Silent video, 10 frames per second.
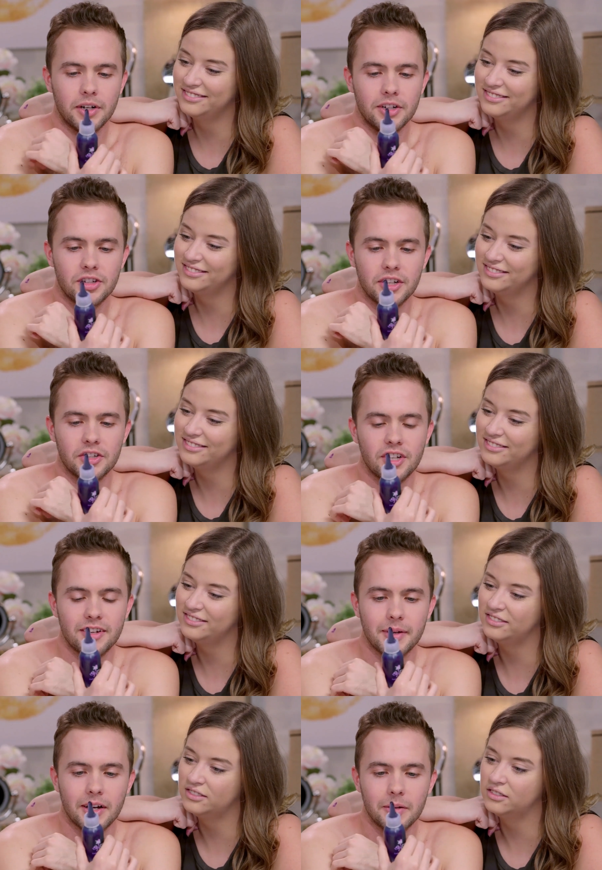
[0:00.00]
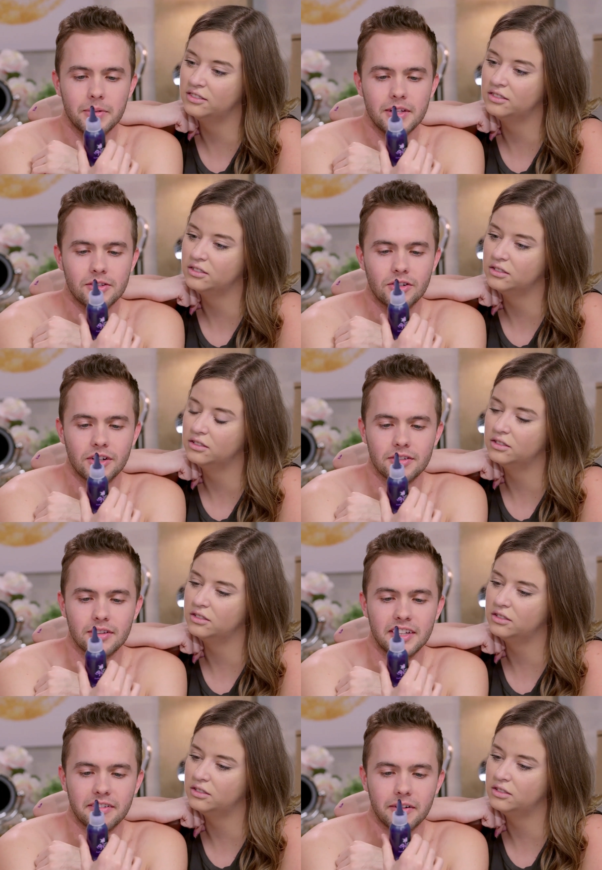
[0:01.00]
Speaker 1: party, should I shave my armpits or should I just
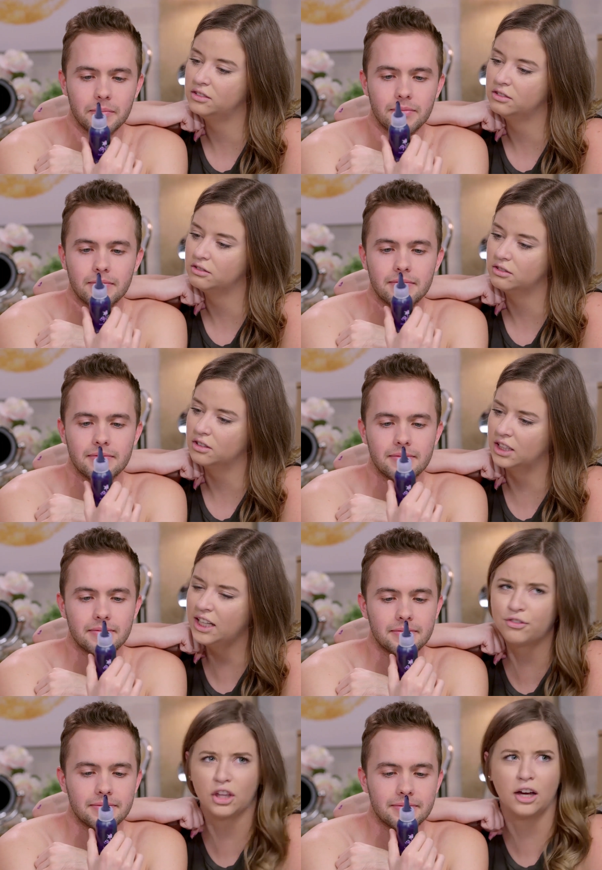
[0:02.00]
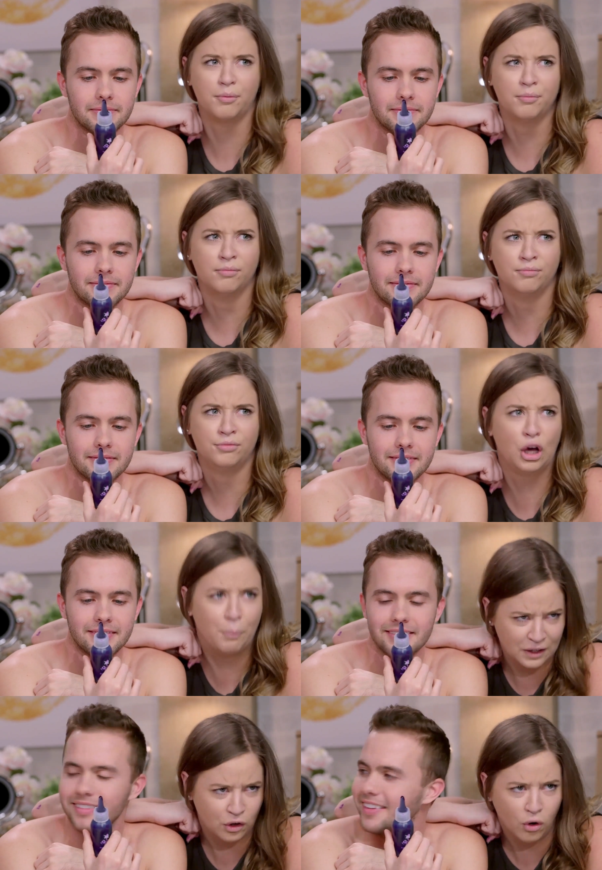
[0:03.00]
leave them?
Speaker 2: Well, what leave would be them. weirder, just They'll
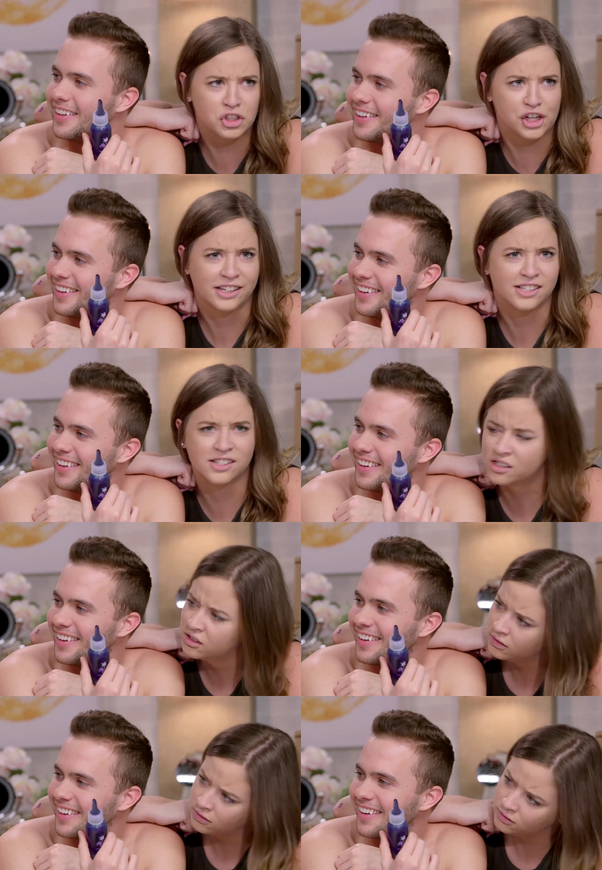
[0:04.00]
having like paint under your